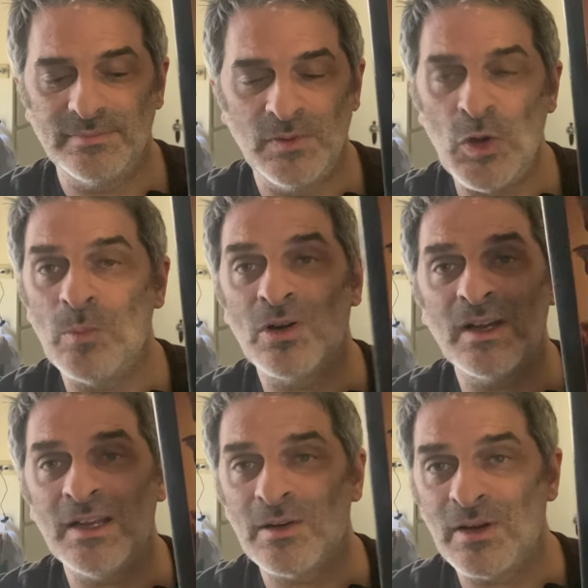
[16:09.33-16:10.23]
No More
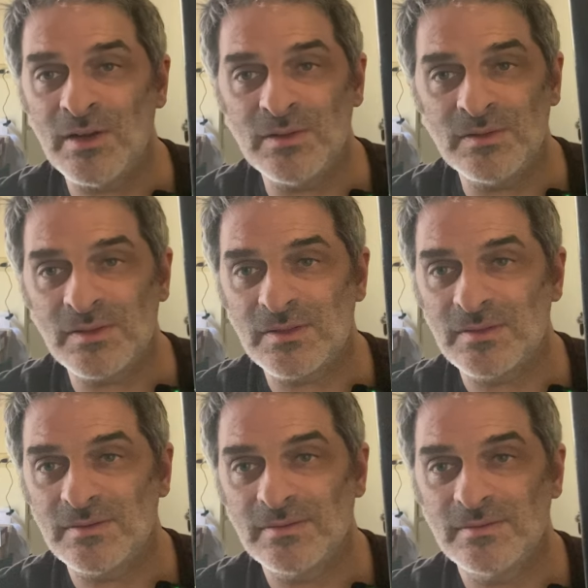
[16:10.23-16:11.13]
Heroes.
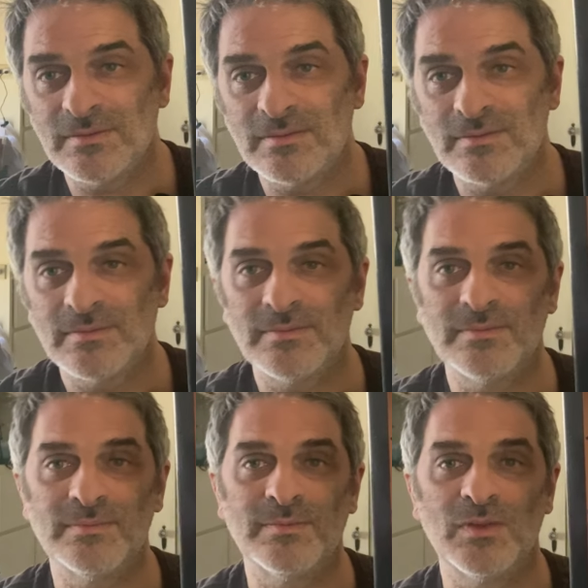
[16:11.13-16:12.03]

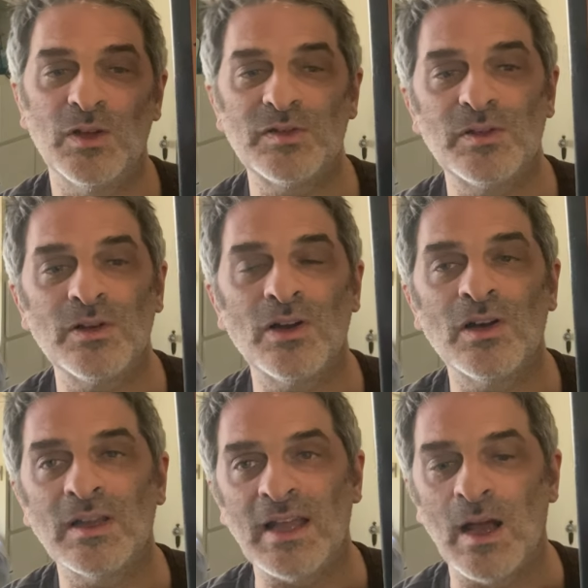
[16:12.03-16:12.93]
Those are their
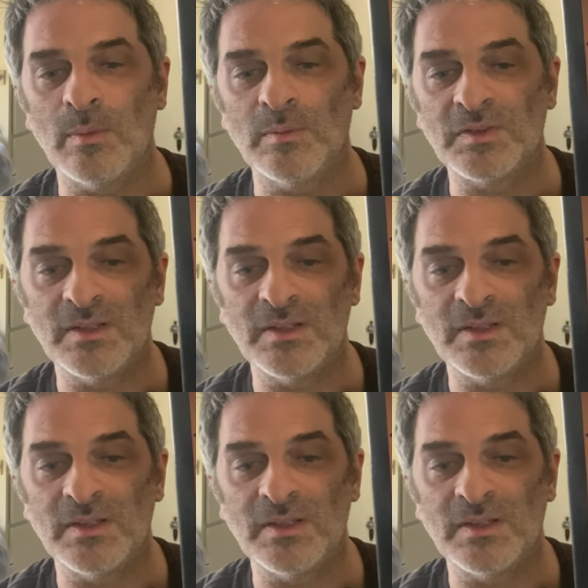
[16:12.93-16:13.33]
early albums.